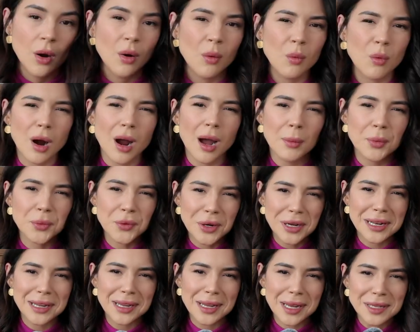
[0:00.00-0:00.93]
we're
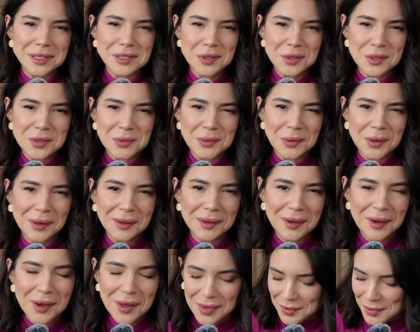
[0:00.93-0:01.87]
operating as usual
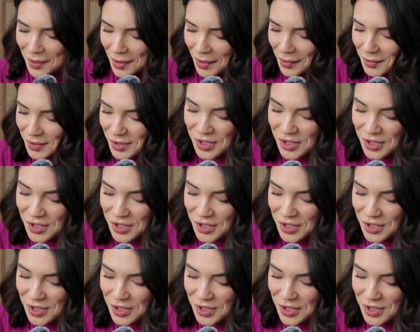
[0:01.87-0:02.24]
on the road.